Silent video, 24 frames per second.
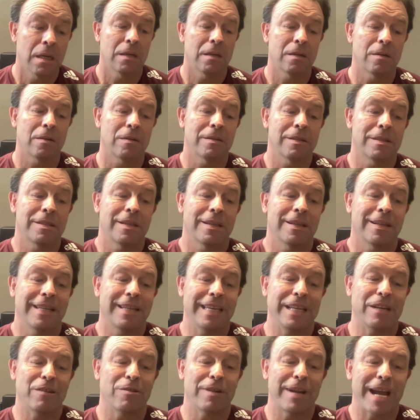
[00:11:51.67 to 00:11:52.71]
There's the
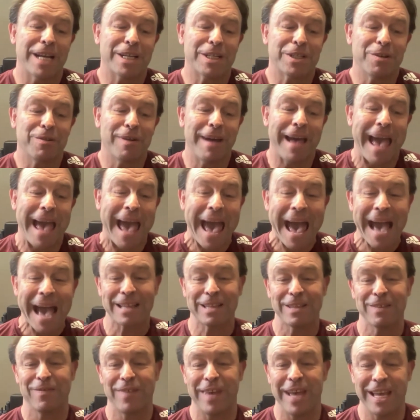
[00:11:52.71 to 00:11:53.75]
International
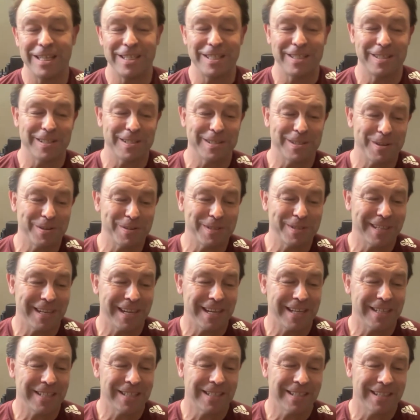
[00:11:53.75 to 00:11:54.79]
Active Aging
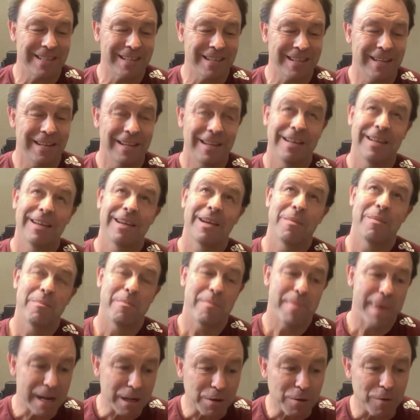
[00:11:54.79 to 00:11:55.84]
Association,
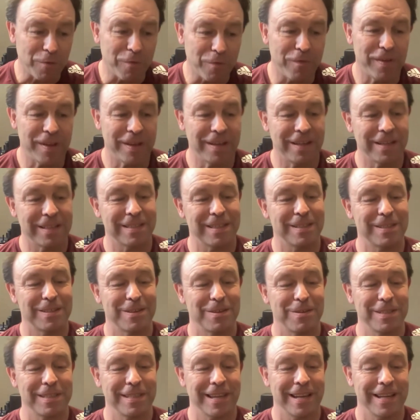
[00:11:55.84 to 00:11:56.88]
Medical Fitness
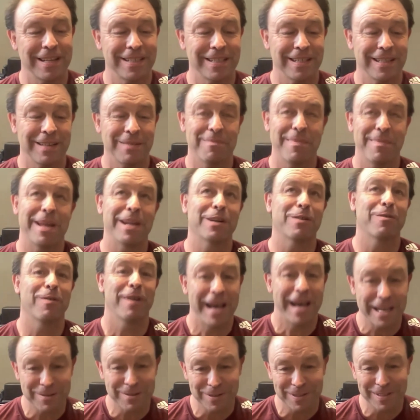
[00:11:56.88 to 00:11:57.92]
Association, Medical
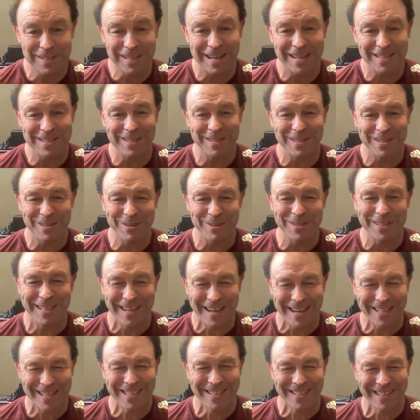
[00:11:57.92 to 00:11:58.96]
Exercise
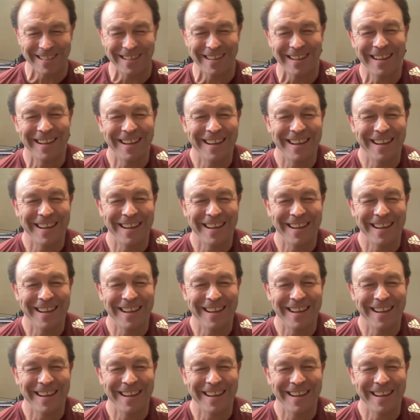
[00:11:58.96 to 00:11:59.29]
Association.